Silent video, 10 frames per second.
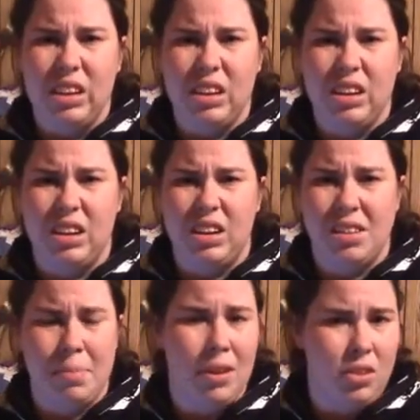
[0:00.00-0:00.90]
Uh, it
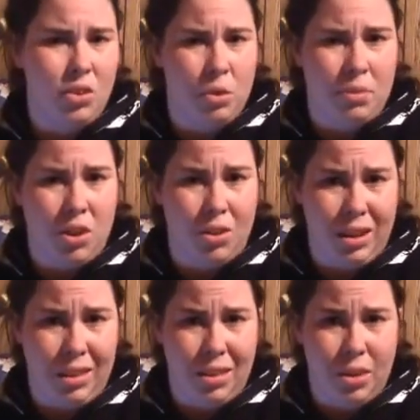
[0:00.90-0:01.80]
depends on who I'm
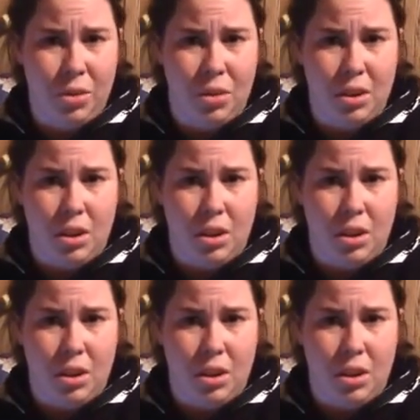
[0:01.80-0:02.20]
talking to.